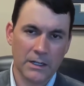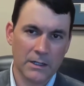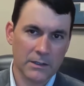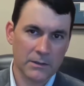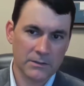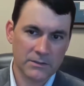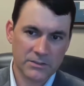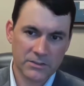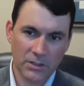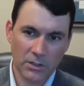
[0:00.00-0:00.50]

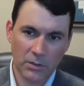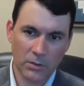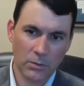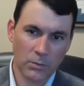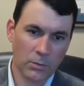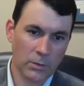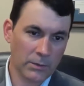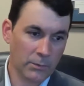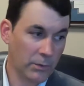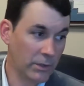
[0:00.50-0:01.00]
So
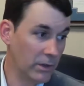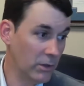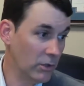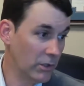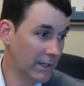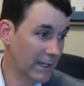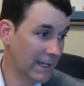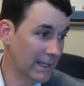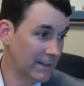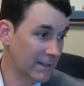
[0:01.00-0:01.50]
when we
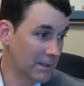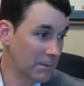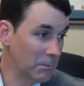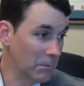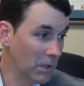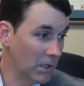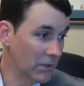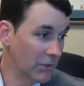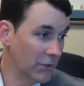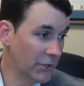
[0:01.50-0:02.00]
look at the
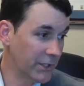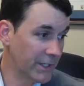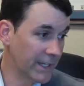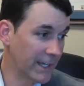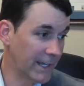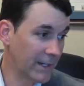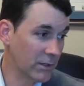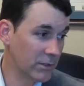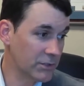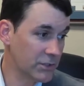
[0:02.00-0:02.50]
monthly
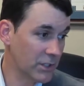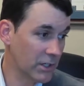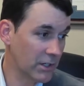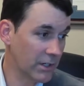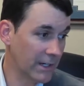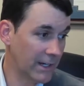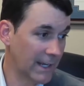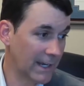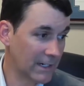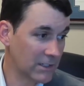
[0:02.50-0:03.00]
candle
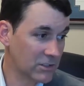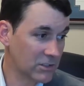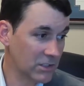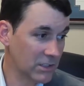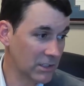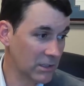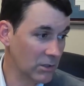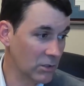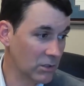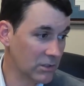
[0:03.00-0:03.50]
chart, it
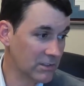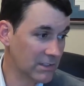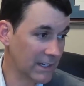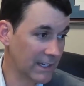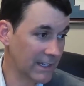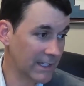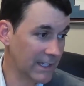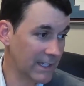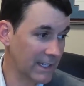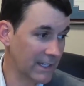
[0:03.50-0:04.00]
actually looks
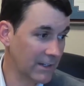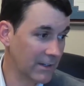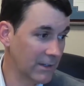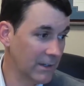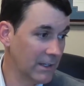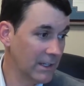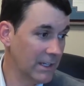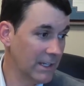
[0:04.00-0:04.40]
like it